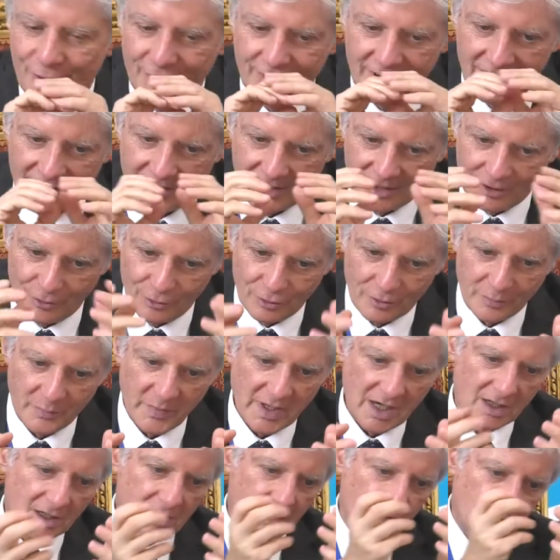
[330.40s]
uh, look
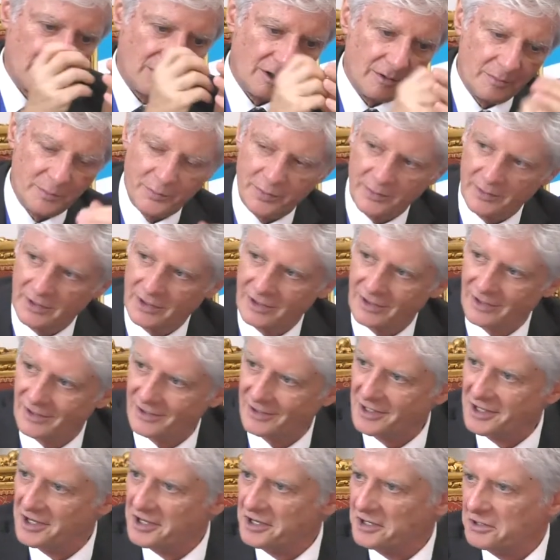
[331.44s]
back on our uh,
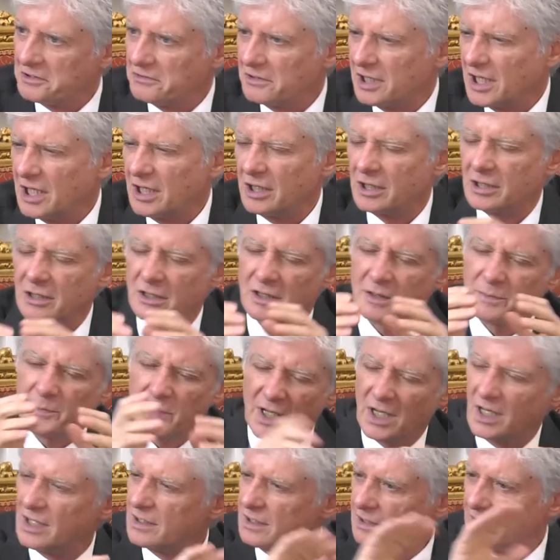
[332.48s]
nation's
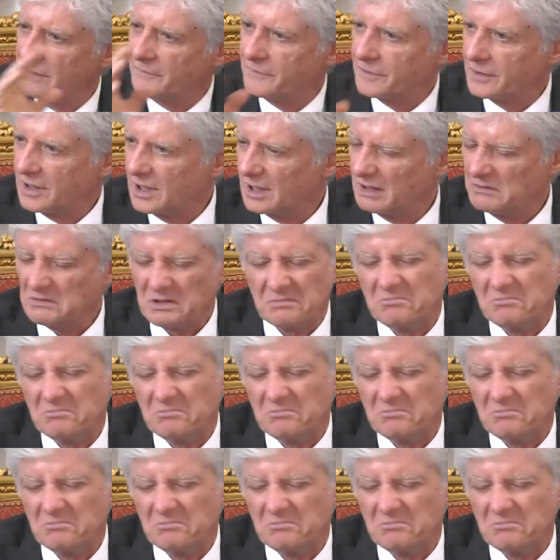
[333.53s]
past and forget.